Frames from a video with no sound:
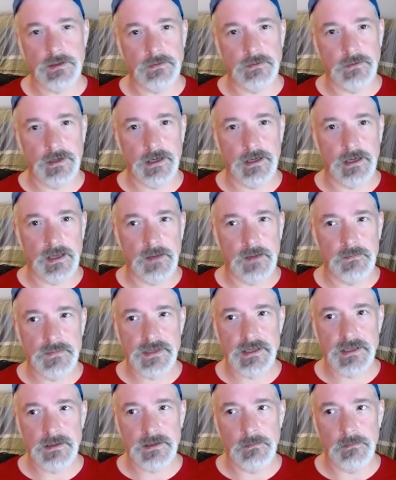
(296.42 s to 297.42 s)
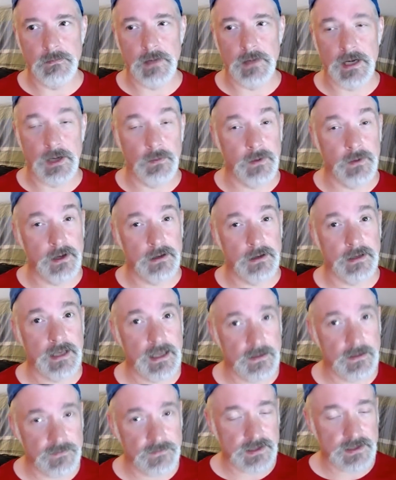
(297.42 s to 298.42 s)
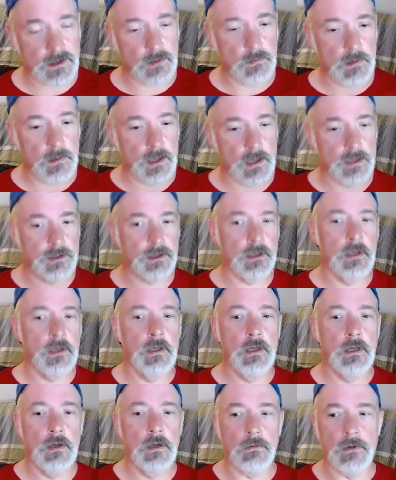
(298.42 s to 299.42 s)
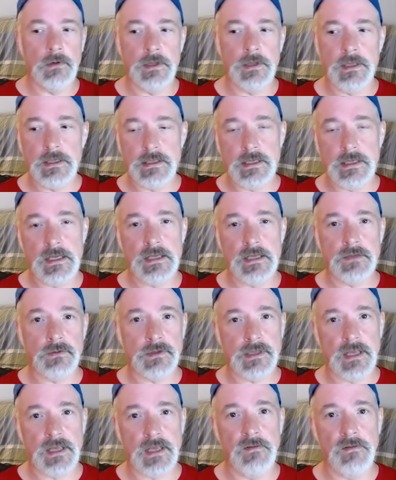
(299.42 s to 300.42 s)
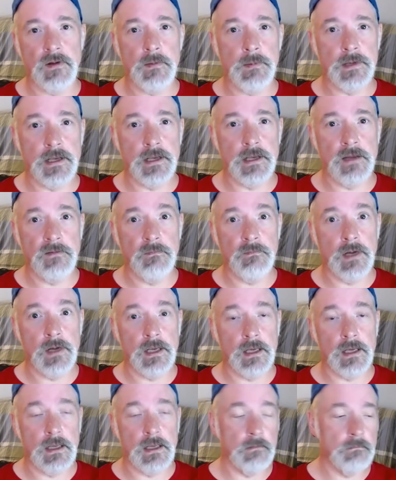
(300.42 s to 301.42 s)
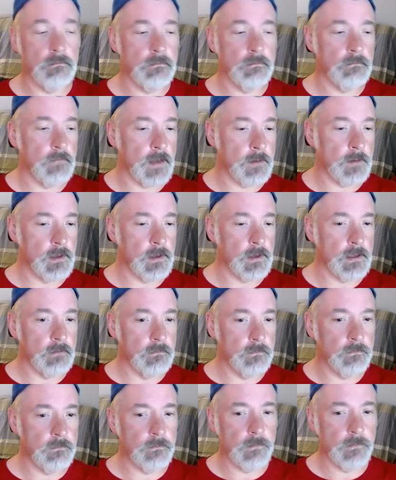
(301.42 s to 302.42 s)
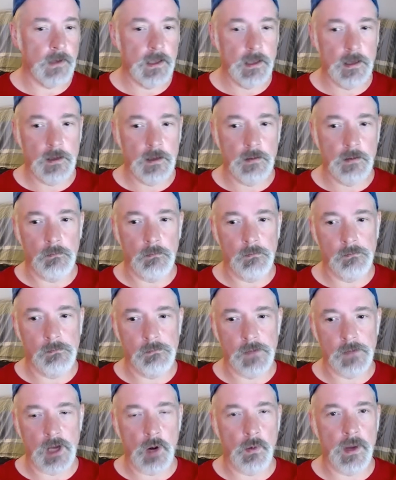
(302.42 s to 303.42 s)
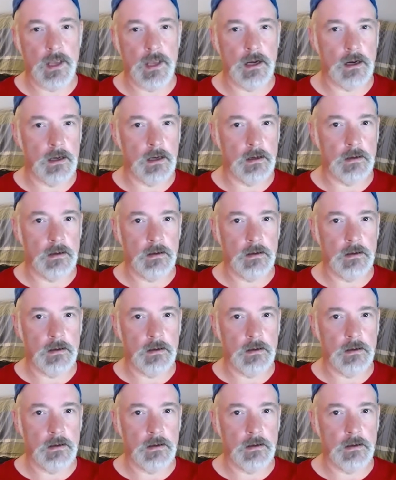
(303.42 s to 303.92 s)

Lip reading: when it comes to money. We only have so much. One of these days we'll save up enough money and maybe go in on